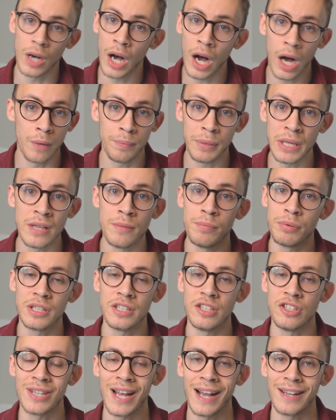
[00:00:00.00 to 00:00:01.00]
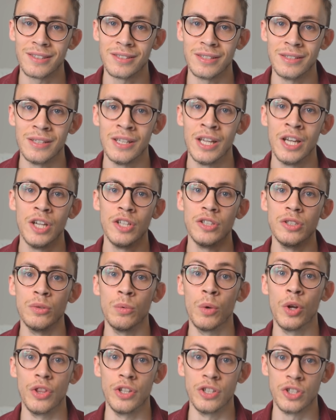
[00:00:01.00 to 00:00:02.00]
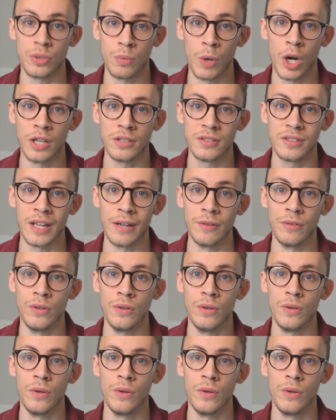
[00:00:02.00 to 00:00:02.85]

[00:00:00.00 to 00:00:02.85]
RP British accent, you'll want the schwa sound,